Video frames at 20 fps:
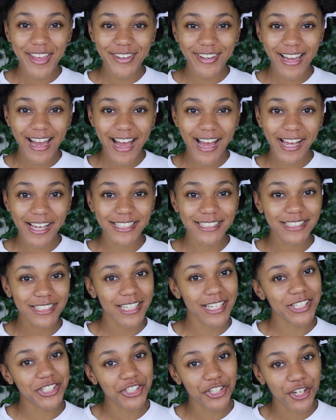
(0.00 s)
you guys,
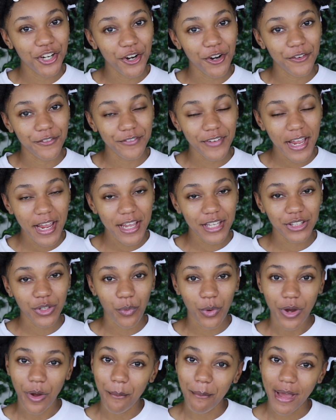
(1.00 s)
it's your girl Faith.
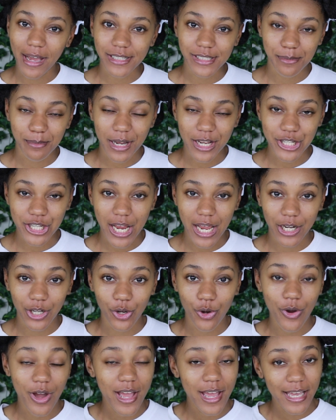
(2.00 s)
Welcome back to my
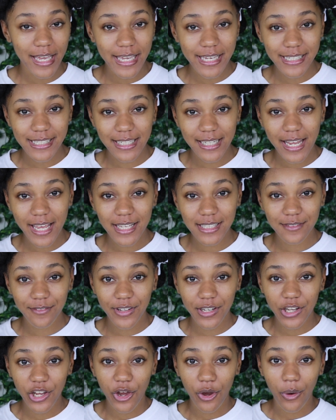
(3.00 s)
channel. In today's
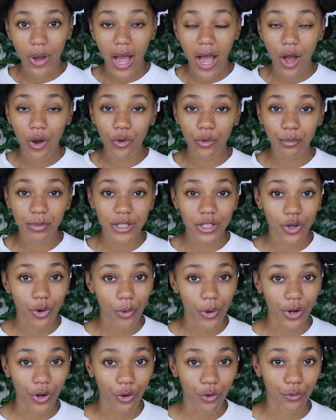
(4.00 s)
video, I will be
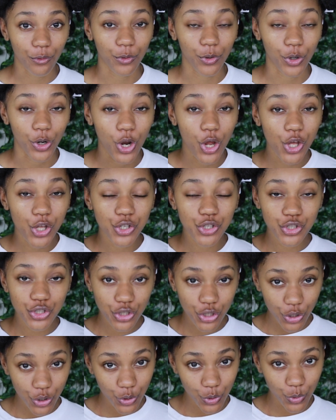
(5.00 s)
going over
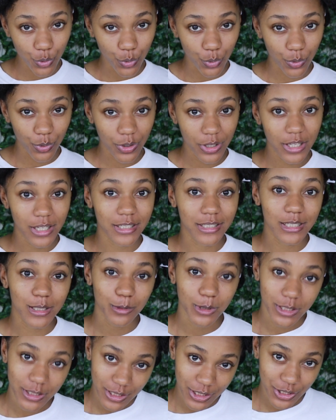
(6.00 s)
2 deep
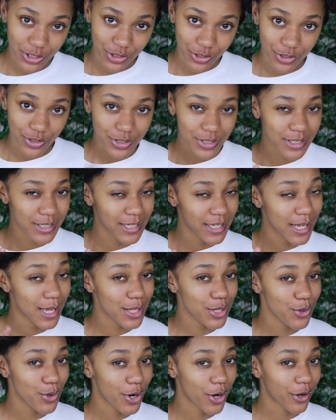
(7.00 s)
conditioners. Yeah,
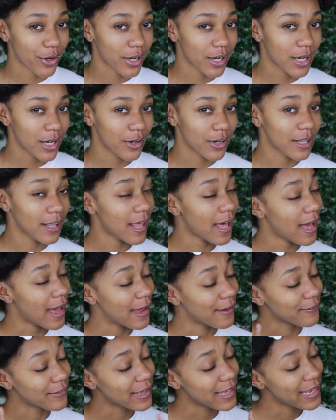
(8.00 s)
you heard it here
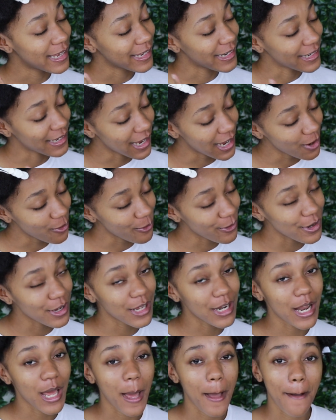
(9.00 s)
live. Not
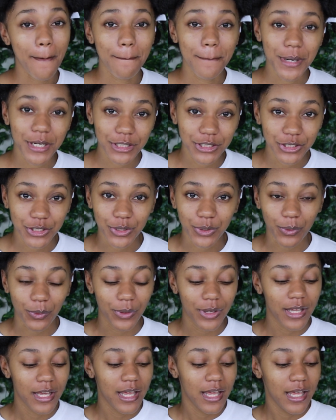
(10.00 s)
1, but 2.
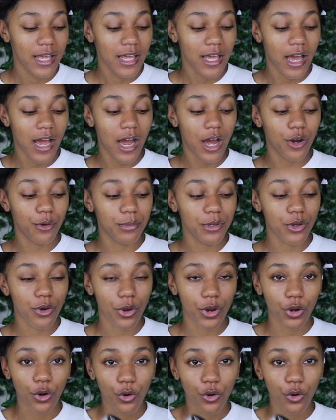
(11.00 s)
I'll be going